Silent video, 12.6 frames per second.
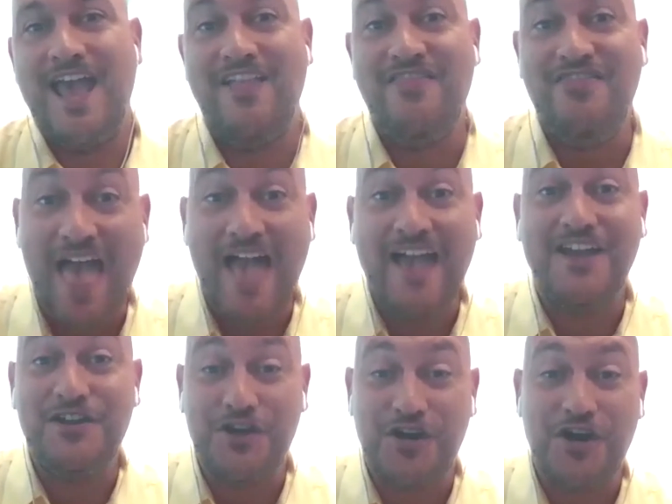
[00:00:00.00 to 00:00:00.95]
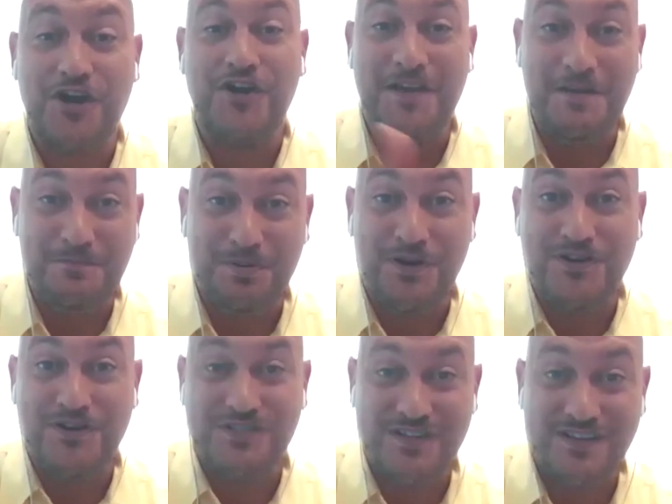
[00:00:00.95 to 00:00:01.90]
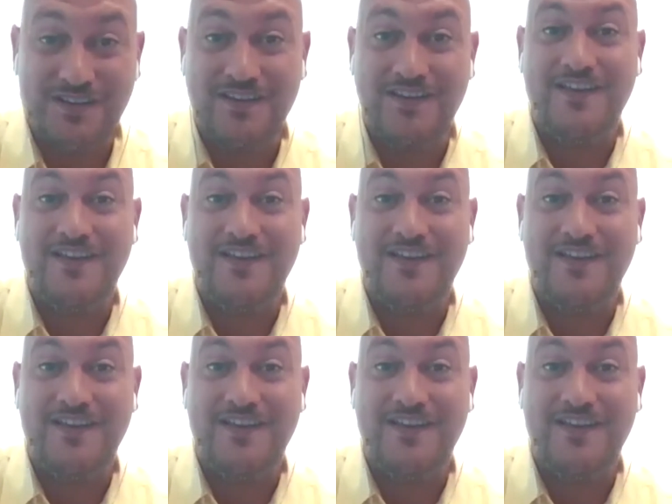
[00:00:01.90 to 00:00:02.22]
And that can occur in person